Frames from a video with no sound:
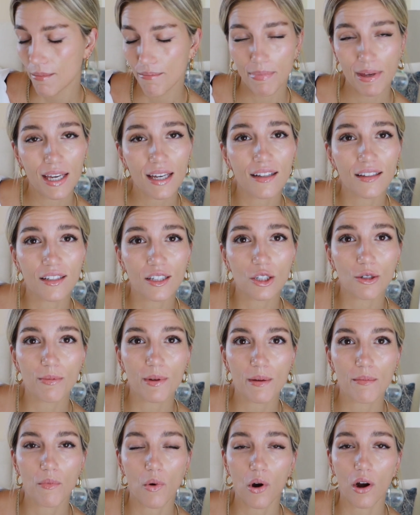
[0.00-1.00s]
being a little
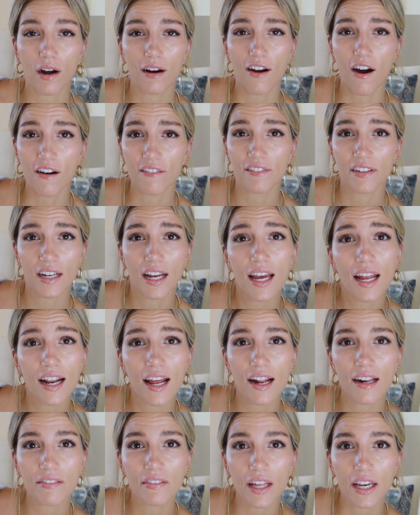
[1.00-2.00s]
bit more confident
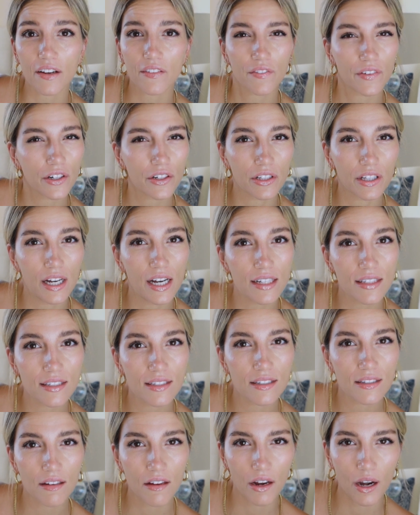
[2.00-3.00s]
and like
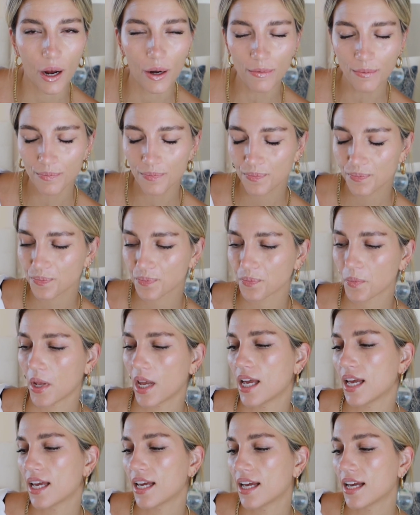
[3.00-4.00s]
fearless, you know?
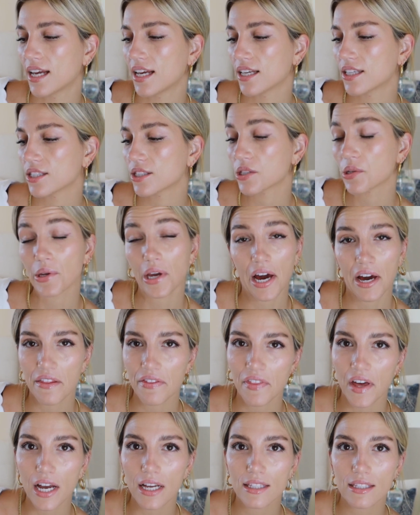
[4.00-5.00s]
So yeah,
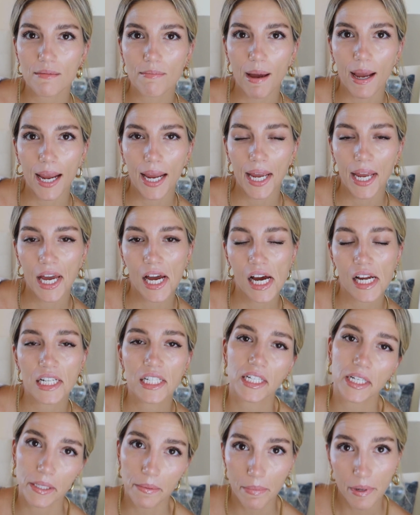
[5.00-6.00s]
that's my
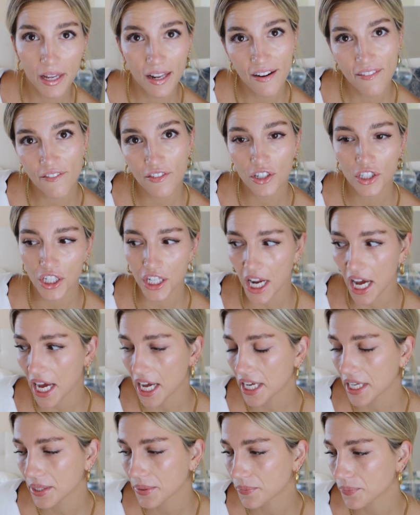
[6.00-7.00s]
tidbit for
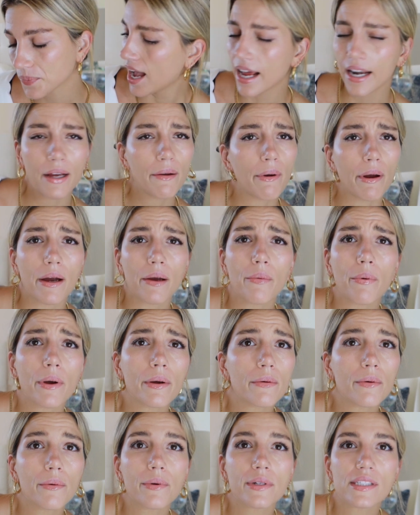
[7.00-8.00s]
today. Anyway,
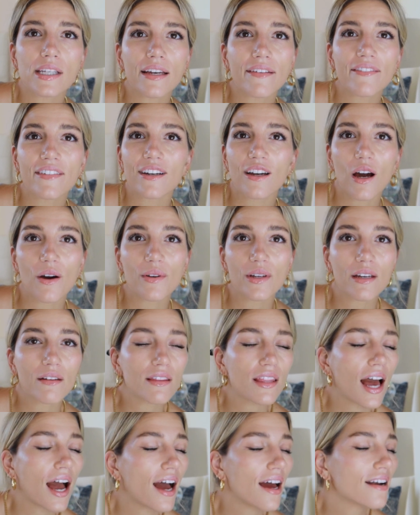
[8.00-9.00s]
where was I even going
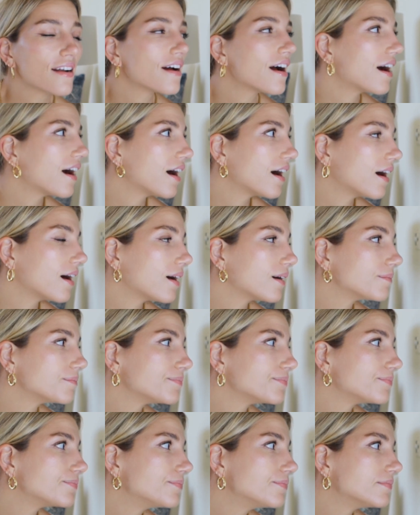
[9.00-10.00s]
with that?
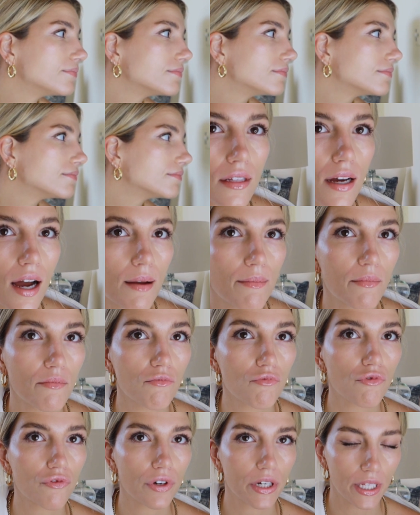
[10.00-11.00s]
I'm
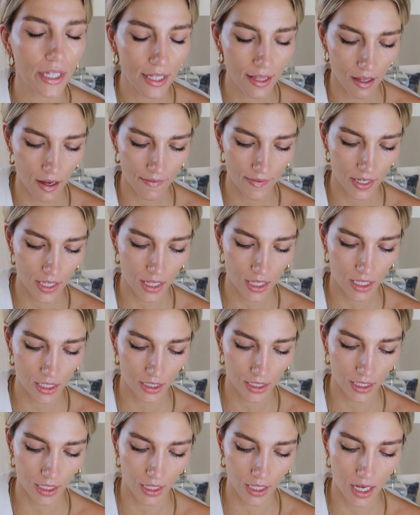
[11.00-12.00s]
really loving
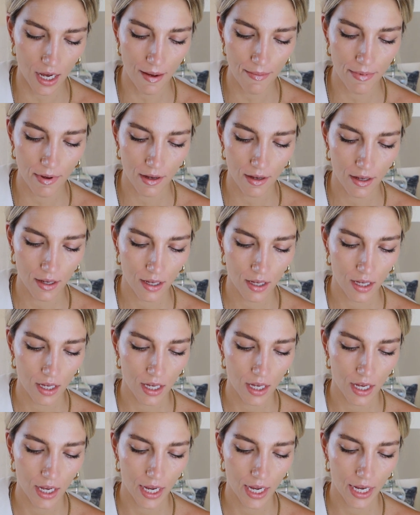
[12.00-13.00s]
this lip.
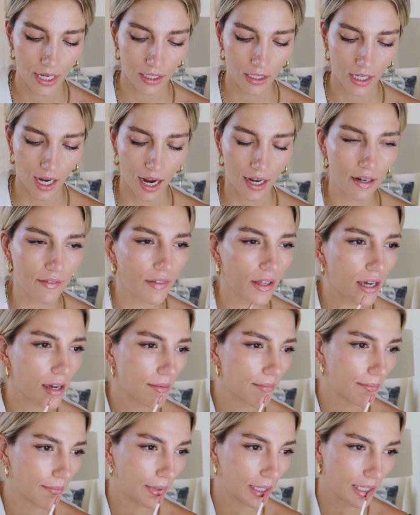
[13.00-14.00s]
It's kind of
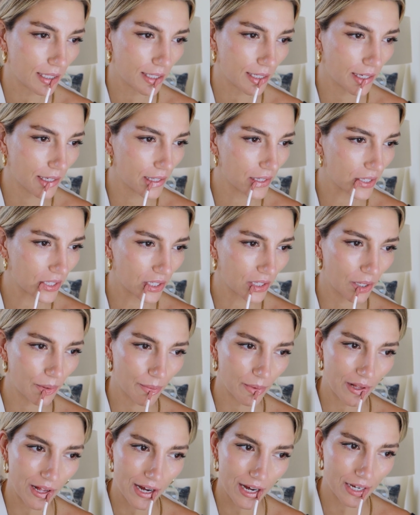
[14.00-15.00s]
like minty, this
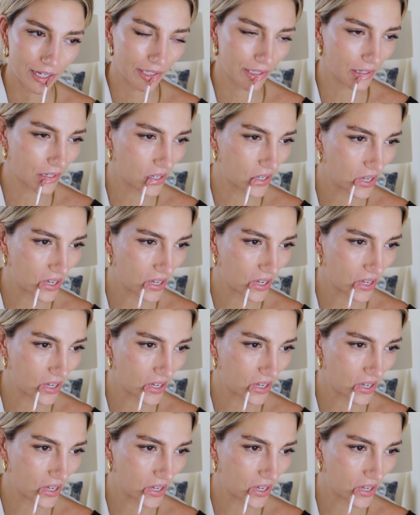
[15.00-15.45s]
lip gloss.